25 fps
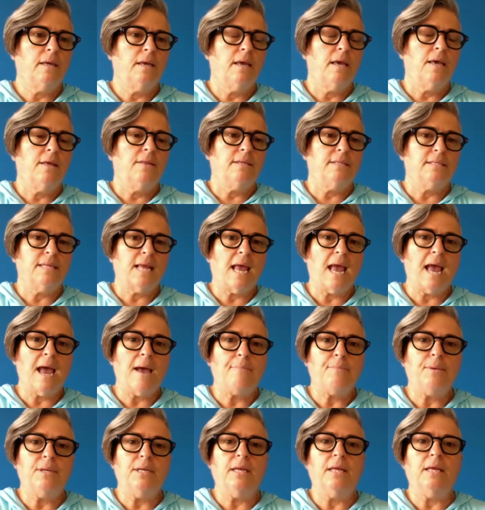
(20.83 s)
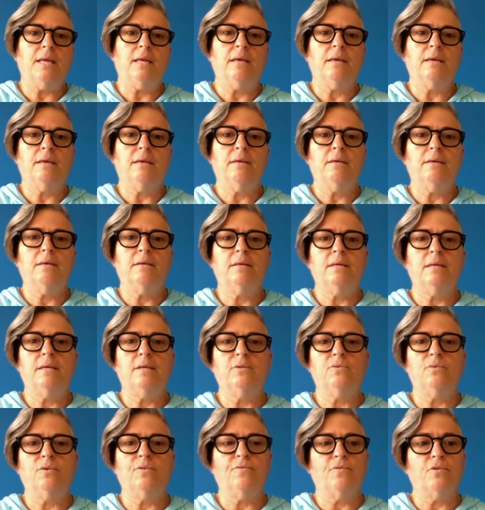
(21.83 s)
This happening
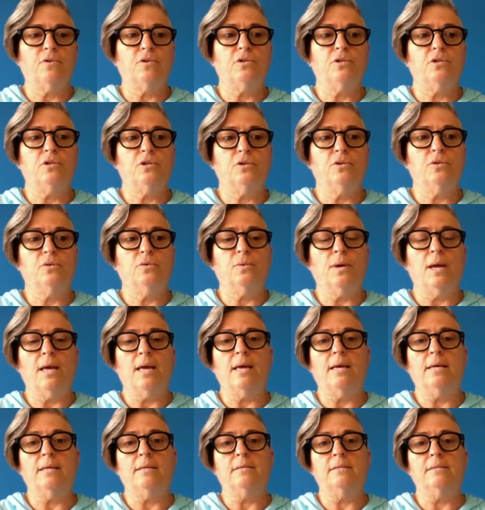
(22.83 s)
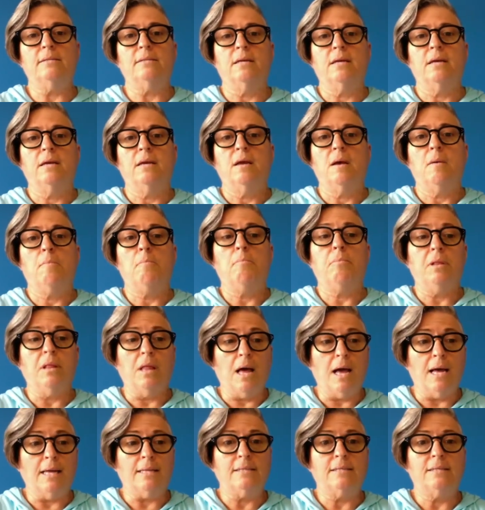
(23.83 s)
is referred to as
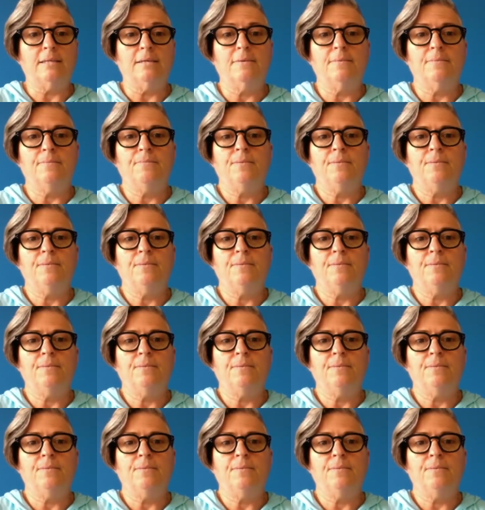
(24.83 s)
plot.